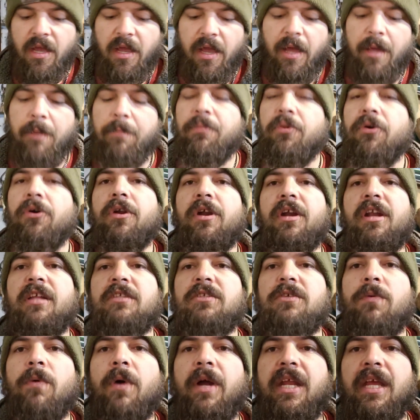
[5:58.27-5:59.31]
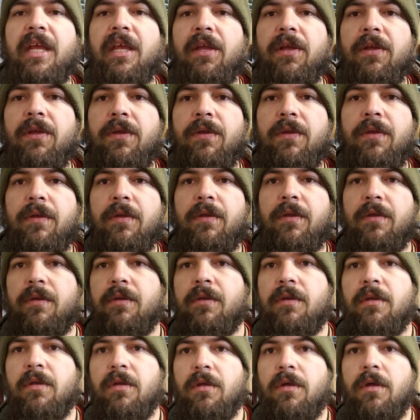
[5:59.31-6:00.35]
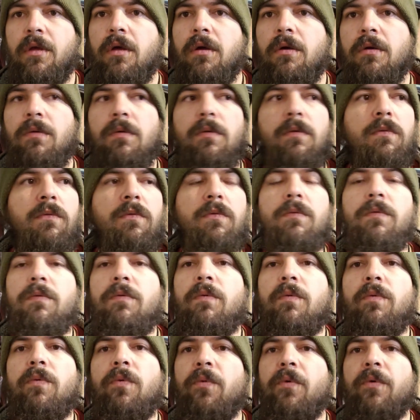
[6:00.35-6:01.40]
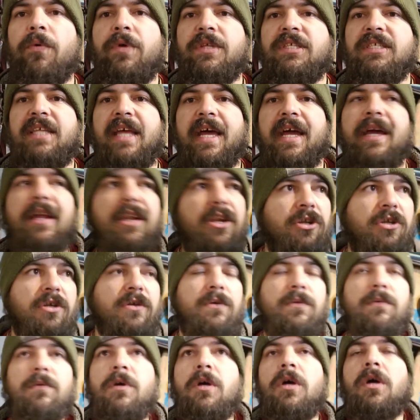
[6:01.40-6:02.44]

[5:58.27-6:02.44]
and put in a 20. What's that going to do?